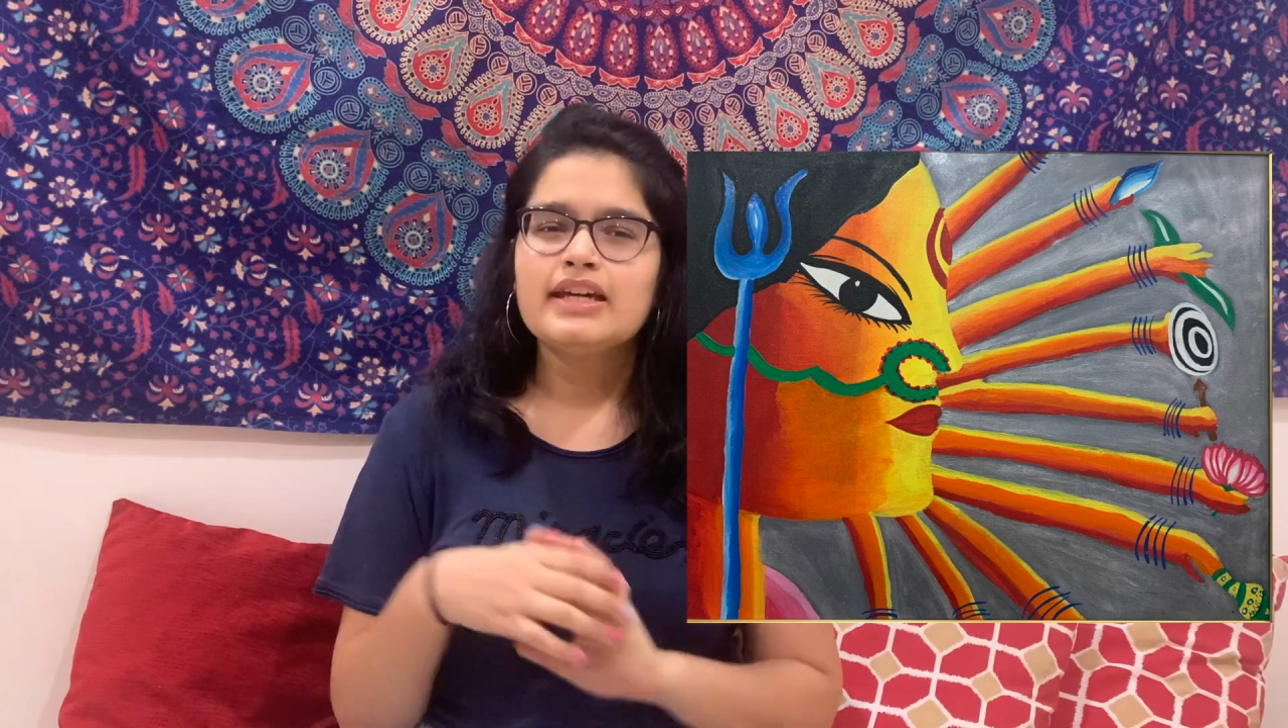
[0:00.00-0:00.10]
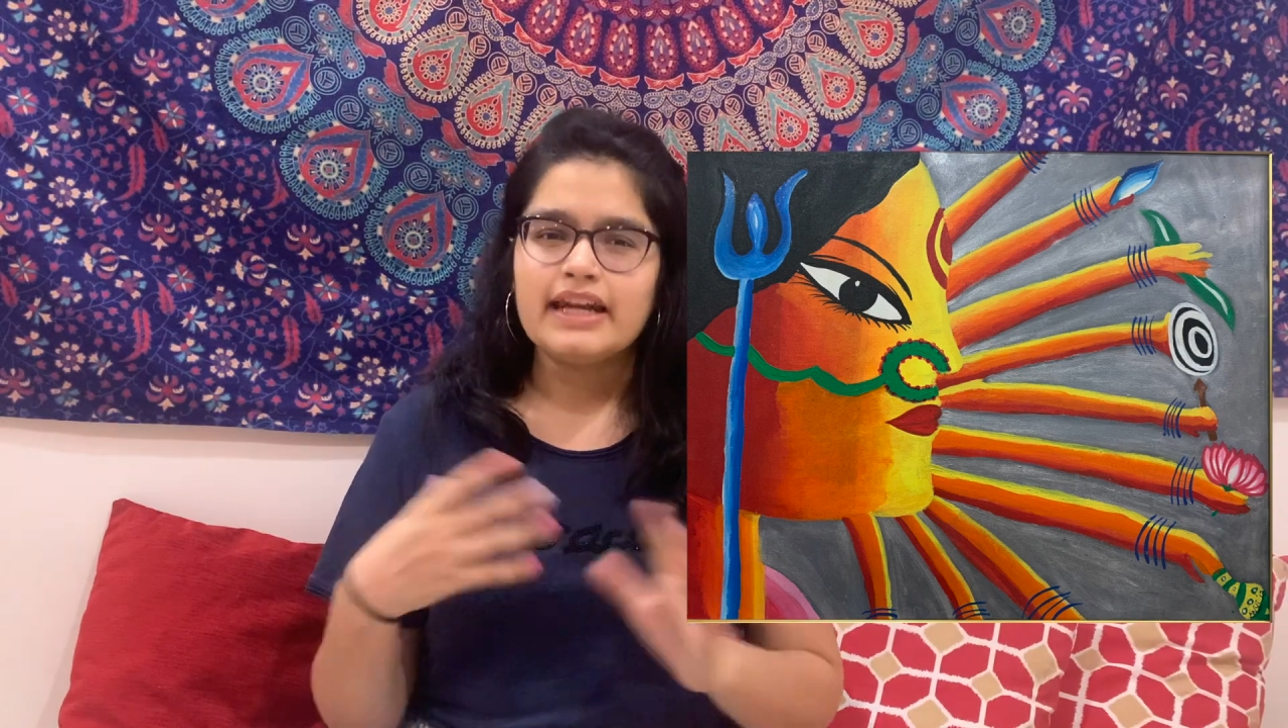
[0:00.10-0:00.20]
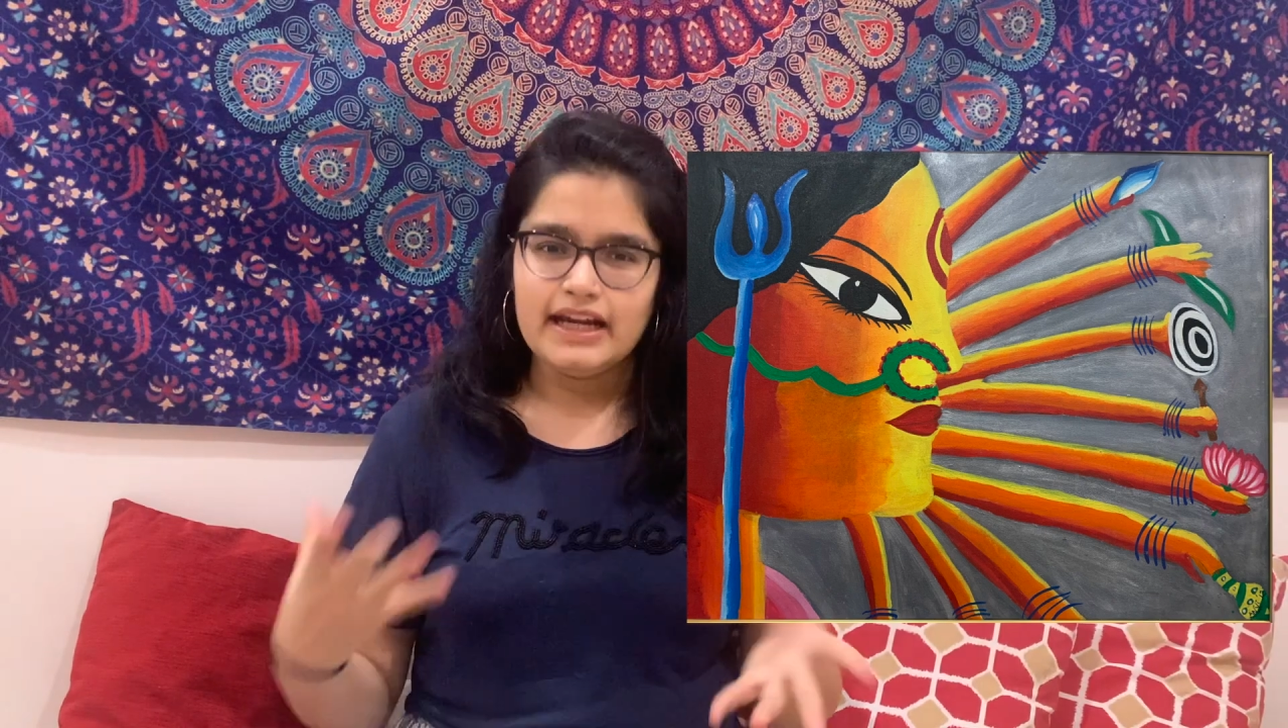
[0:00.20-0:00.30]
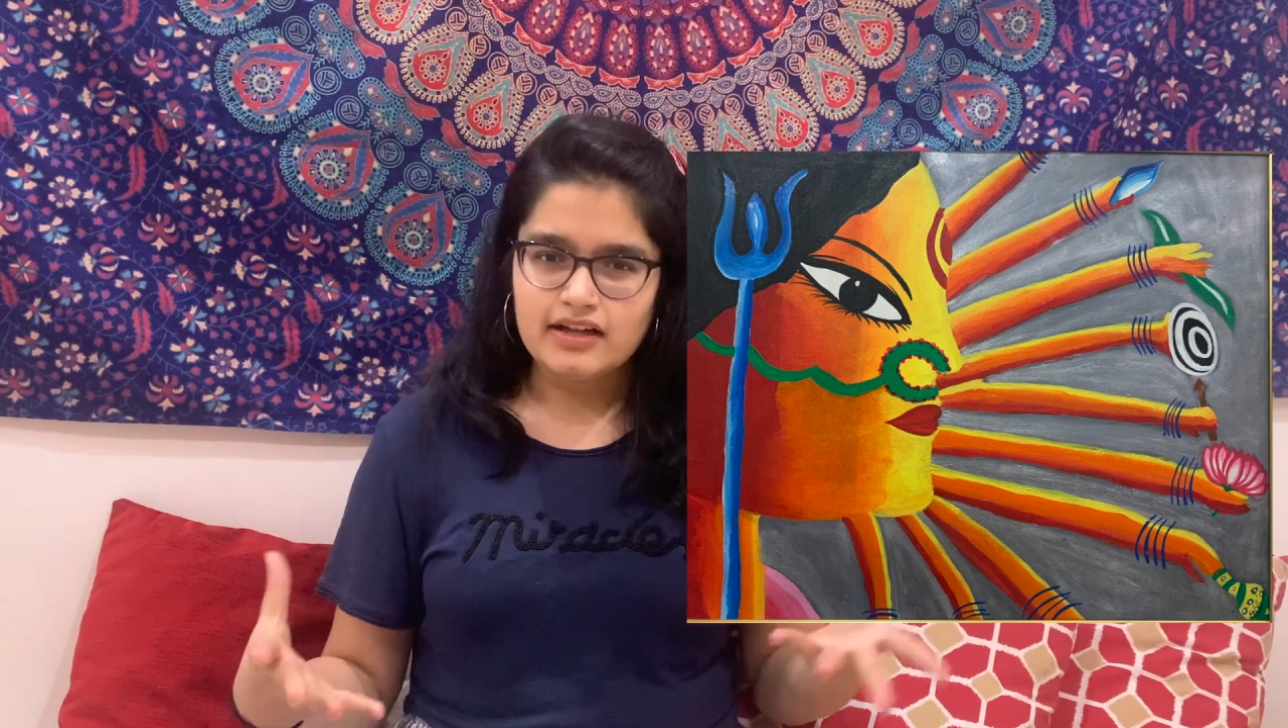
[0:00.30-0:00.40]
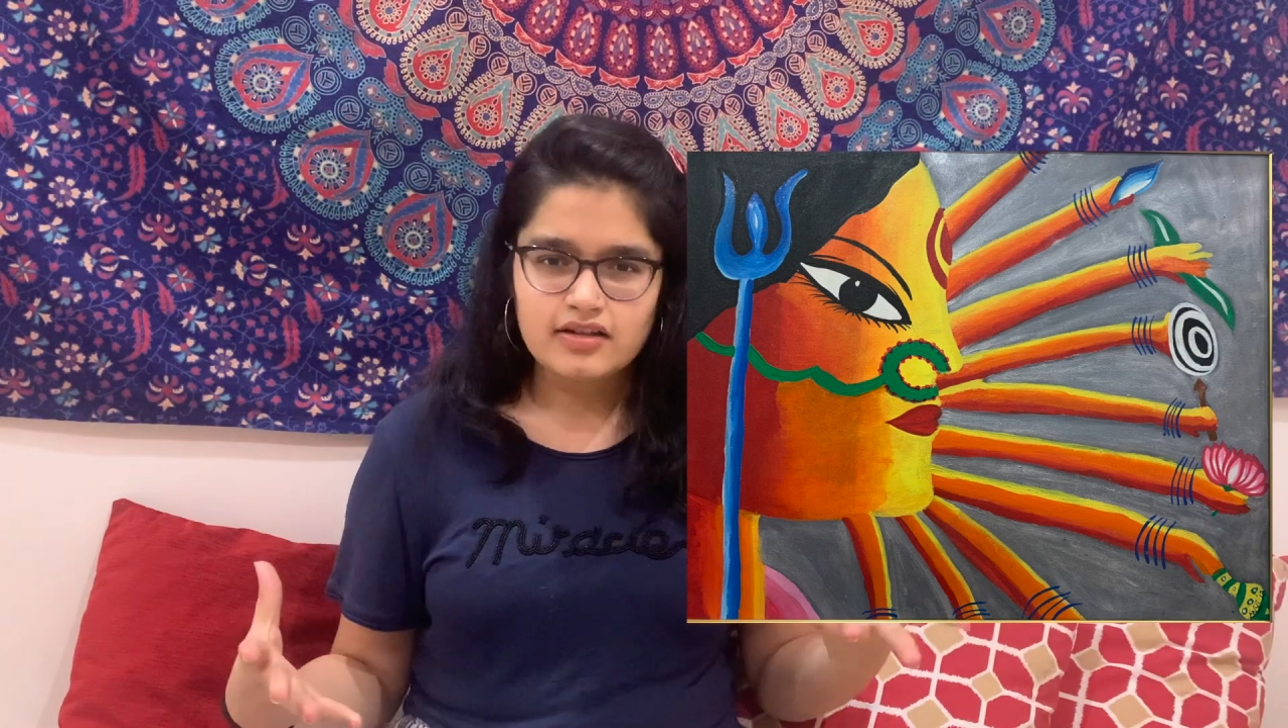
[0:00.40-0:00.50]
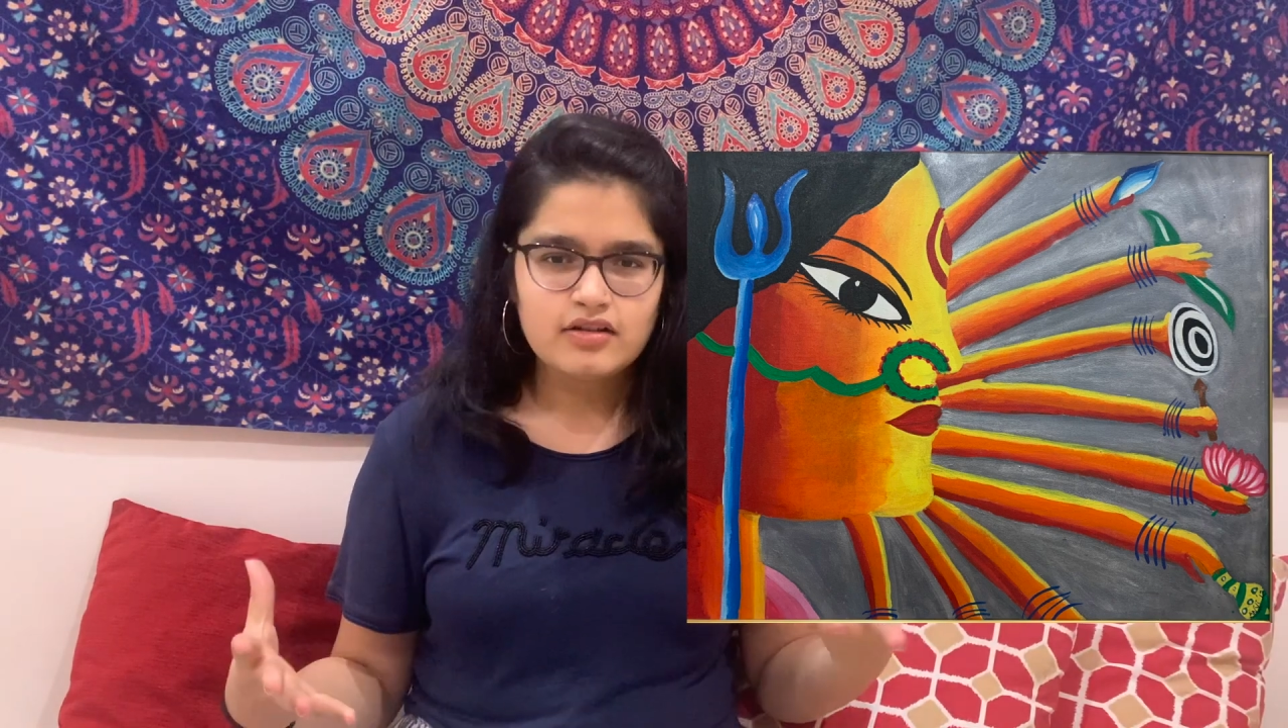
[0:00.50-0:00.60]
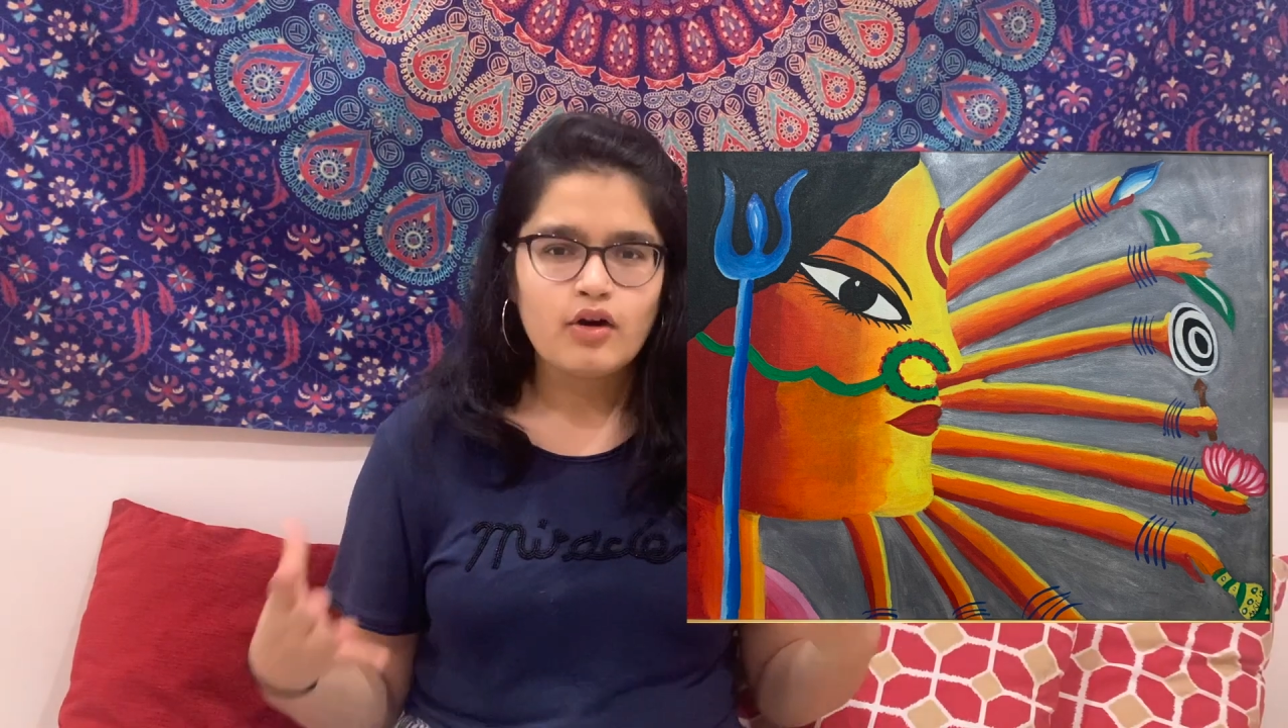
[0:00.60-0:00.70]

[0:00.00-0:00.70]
great.